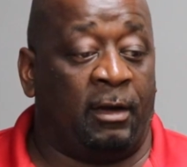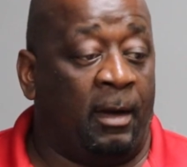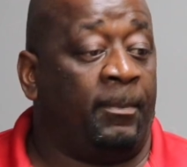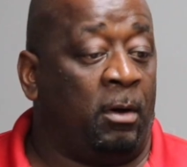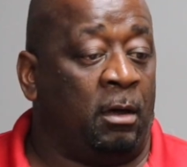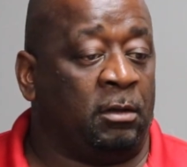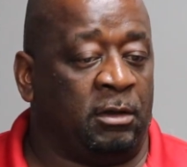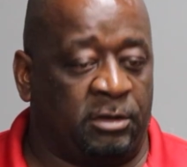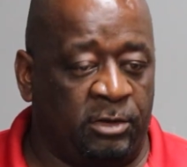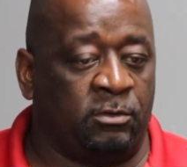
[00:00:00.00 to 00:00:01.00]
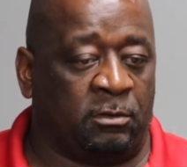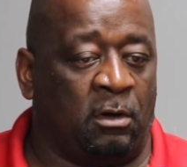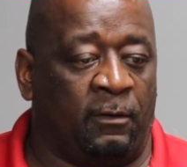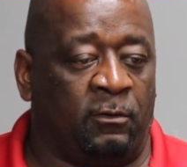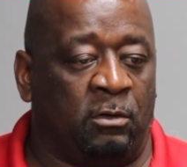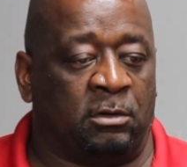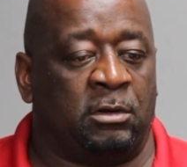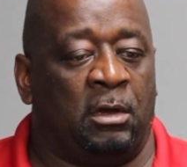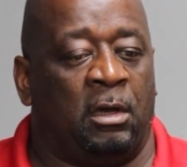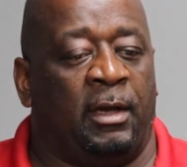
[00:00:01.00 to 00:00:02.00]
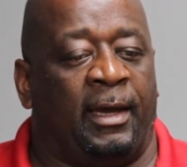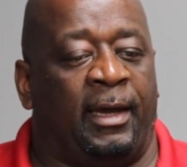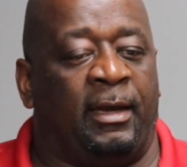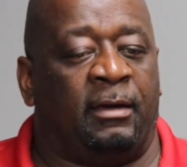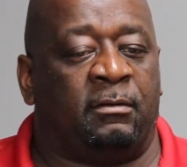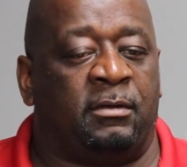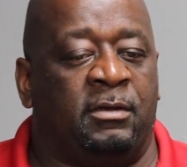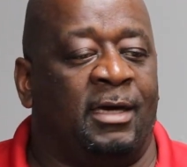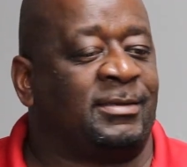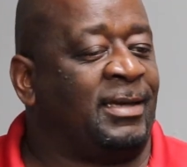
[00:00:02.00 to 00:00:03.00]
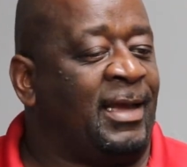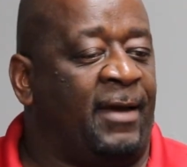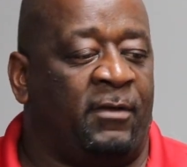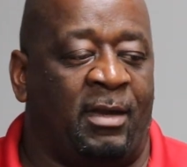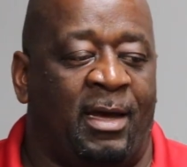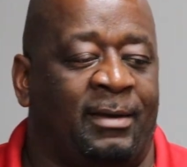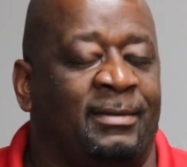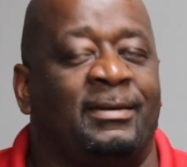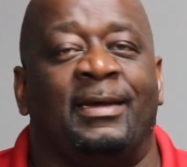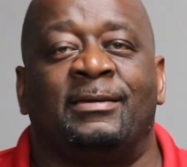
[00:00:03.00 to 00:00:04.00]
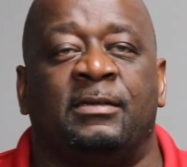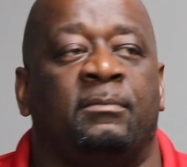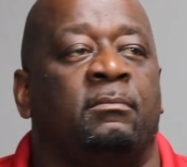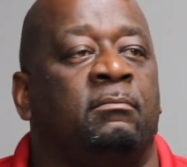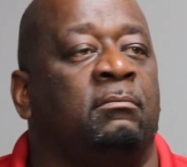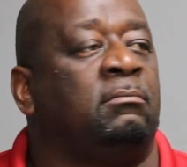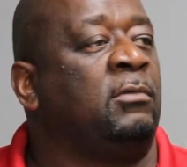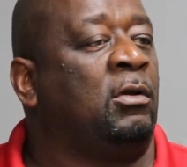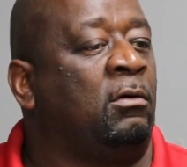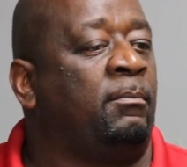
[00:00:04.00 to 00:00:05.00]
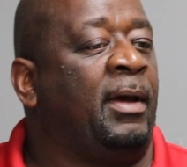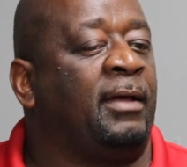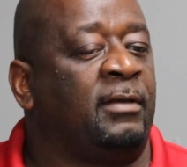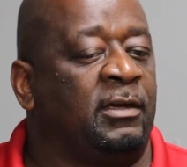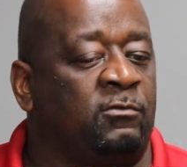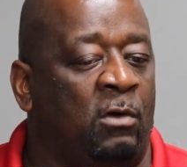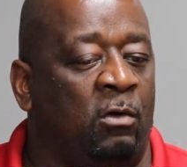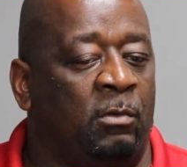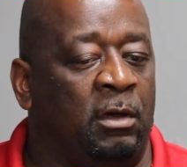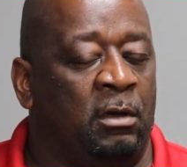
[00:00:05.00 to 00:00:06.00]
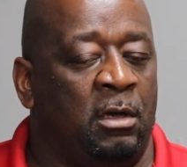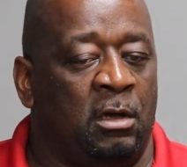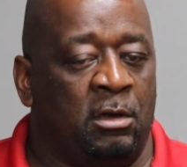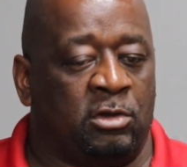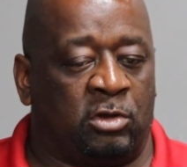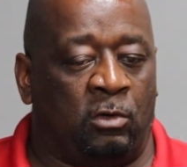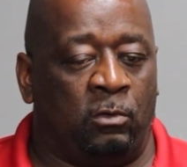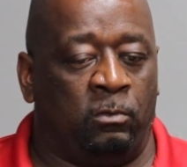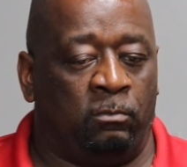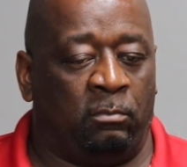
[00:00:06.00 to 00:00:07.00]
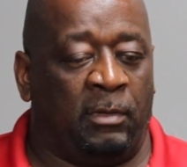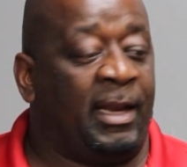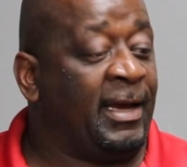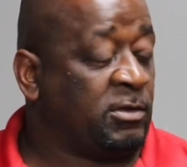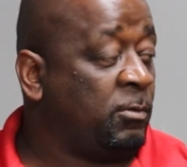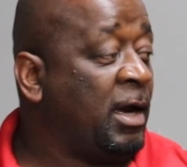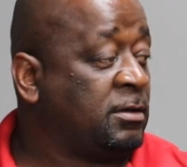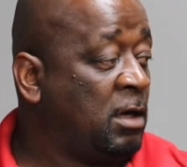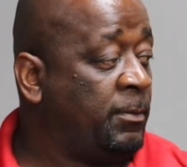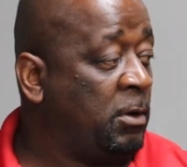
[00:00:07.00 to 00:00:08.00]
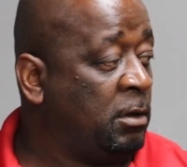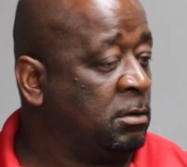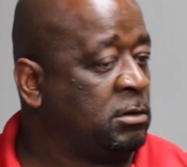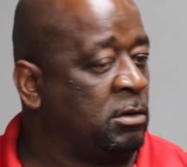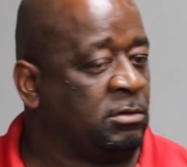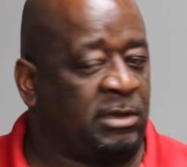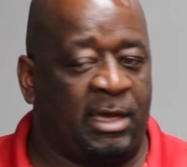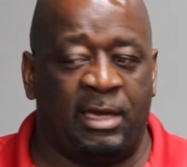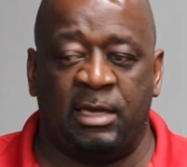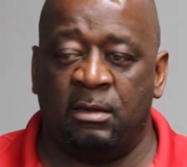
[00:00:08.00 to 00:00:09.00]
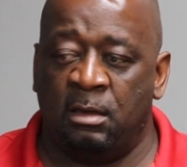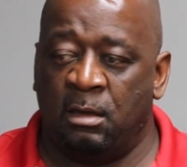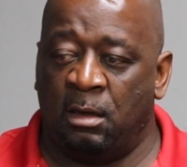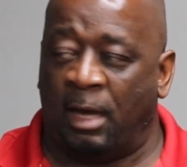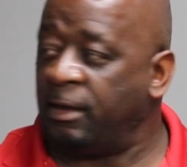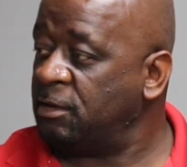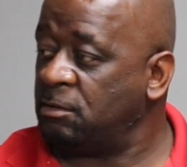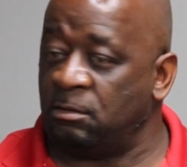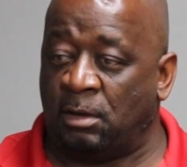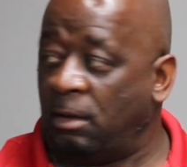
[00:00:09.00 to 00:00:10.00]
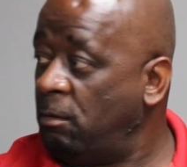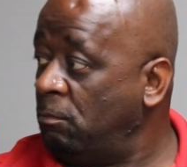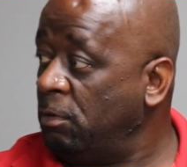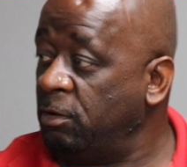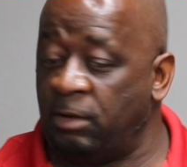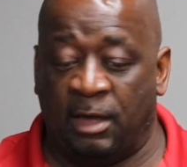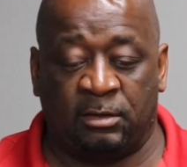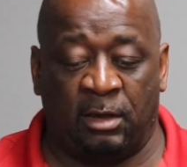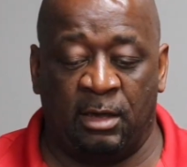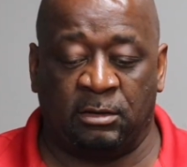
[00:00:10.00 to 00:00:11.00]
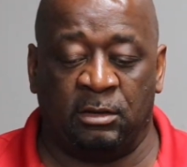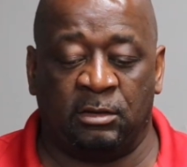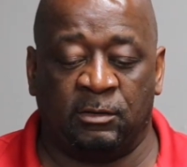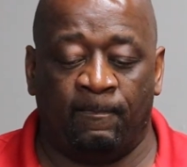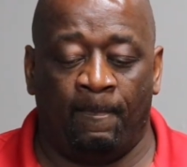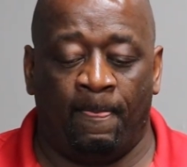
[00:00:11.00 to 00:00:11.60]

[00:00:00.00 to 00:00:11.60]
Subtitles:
that I bought is a used car, of course, and it doesn't have a lot of dings and bad things wrong with it. So it has a rag top on it. So say, I guess one of you guys can answer this.